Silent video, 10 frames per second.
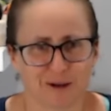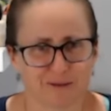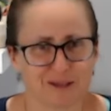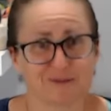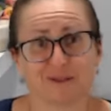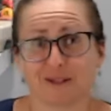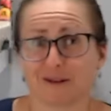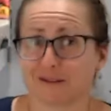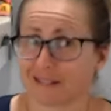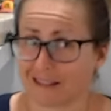these
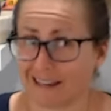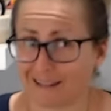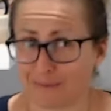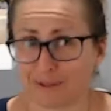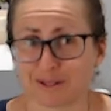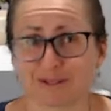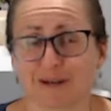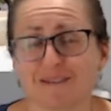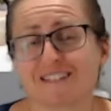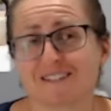videos at a later point in
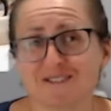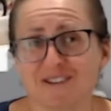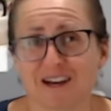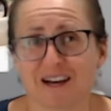time, this is,